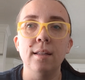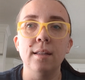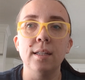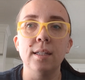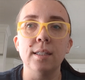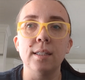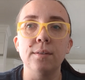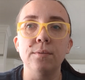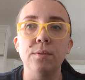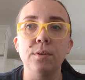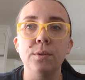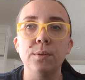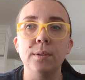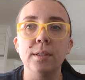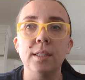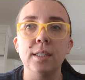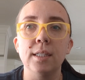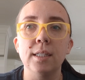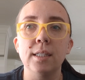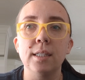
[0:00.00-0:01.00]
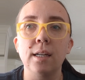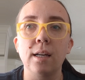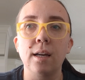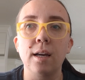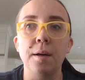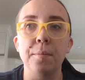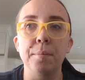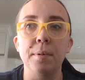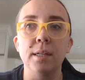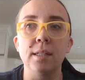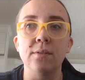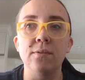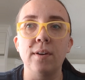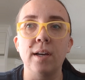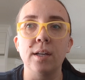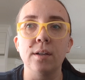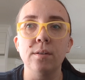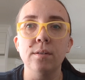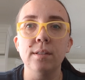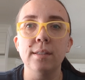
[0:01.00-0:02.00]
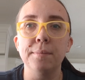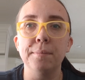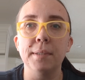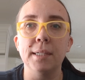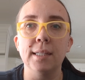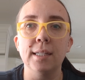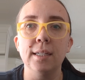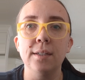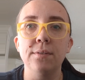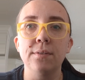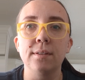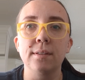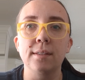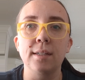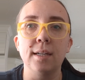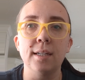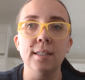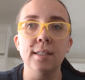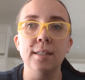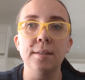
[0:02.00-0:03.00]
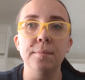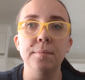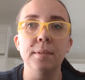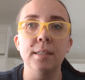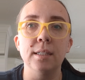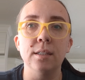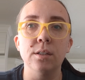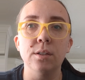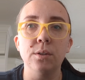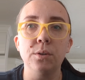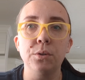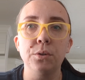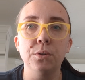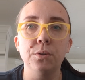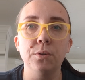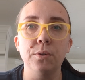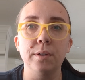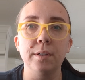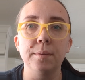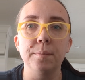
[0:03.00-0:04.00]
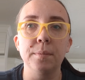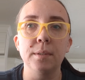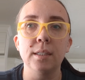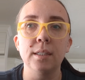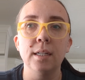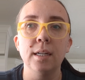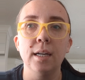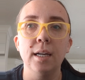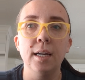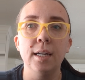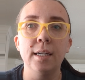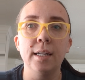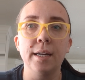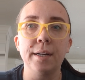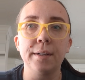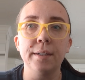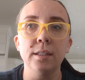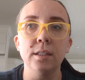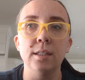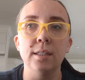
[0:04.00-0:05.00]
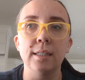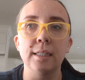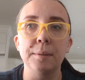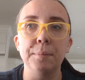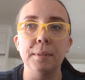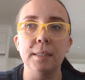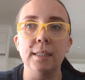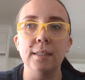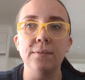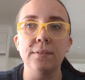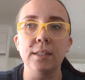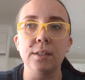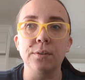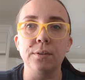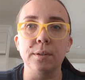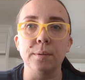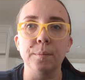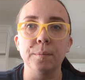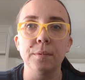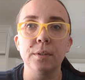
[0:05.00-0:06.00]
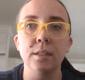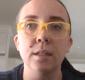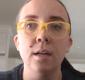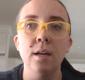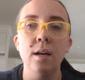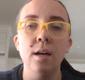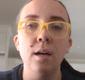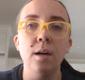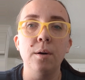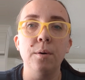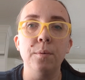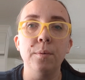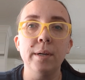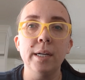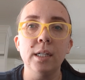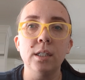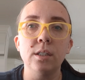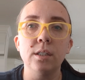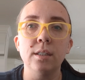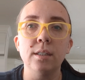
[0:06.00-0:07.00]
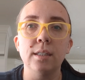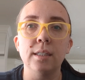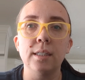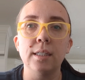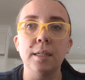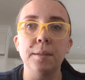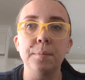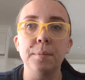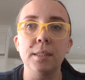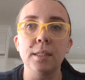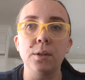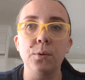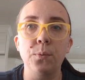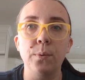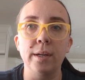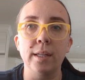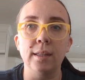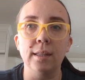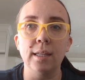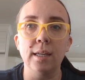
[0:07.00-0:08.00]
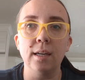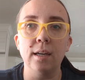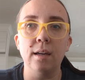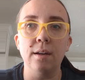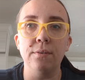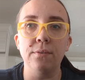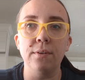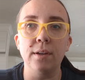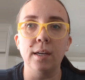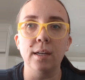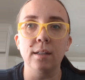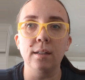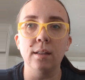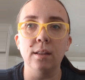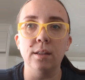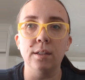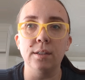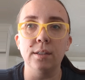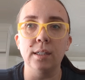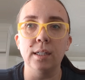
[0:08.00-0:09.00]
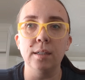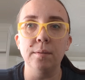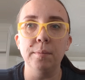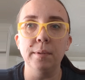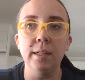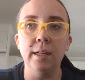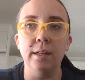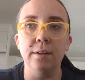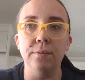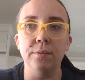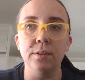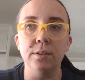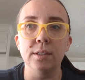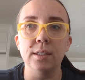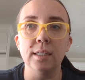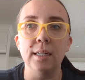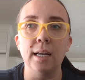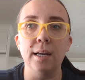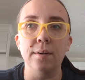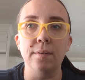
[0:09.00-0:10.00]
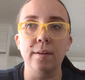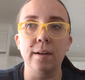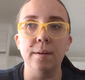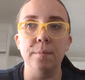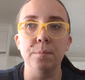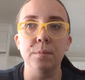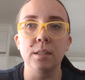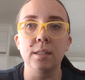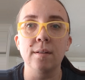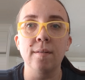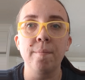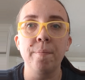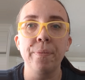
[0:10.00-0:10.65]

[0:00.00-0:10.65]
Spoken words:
These influences encompass values, beliefs, customs, and social norms inherent to specific groups, which subsequently affect learning behaviors and outcomes.